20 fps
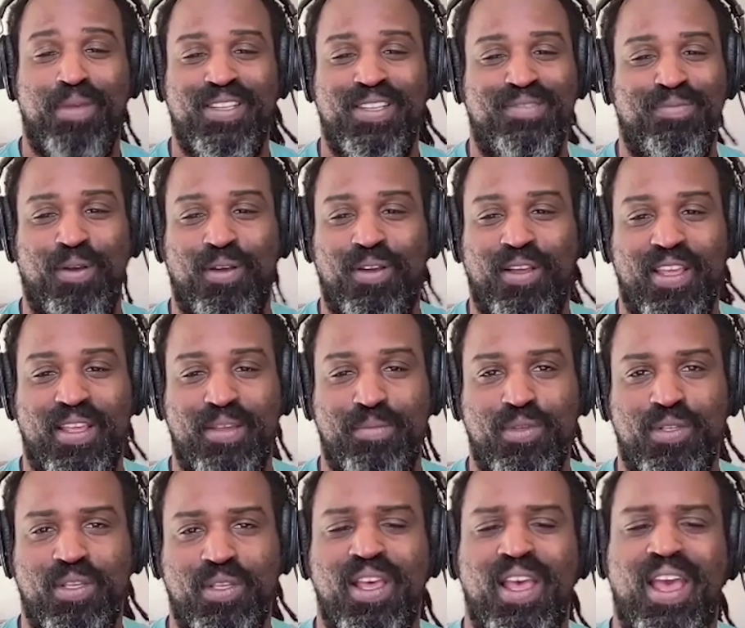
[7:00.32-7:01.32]
baseball
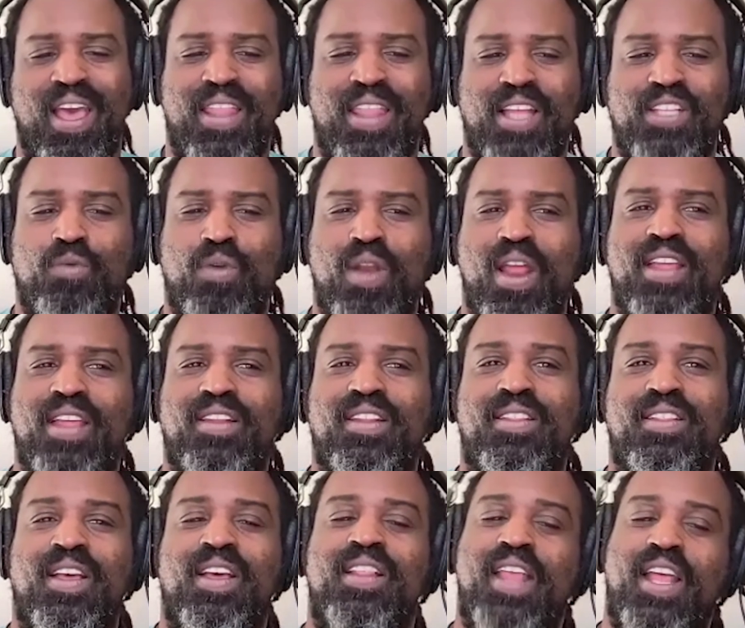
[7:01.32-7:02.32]
games. And that's when
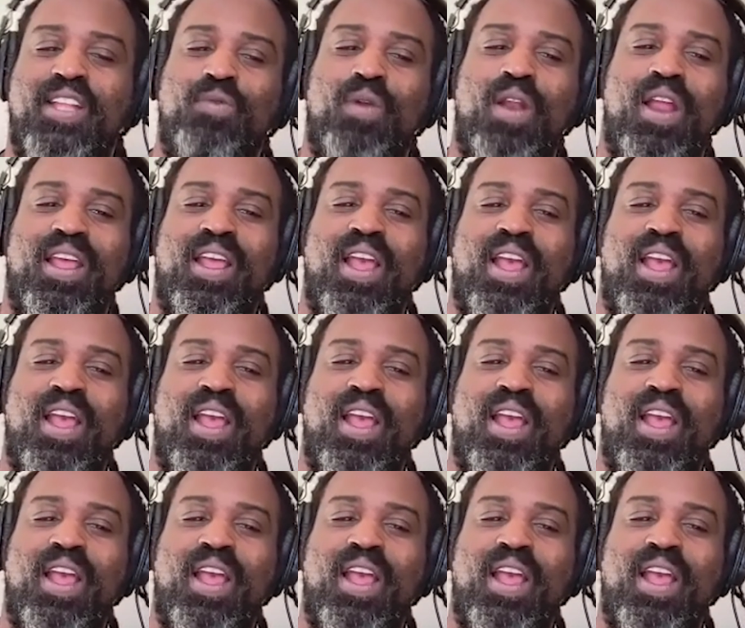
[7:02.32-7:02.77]
I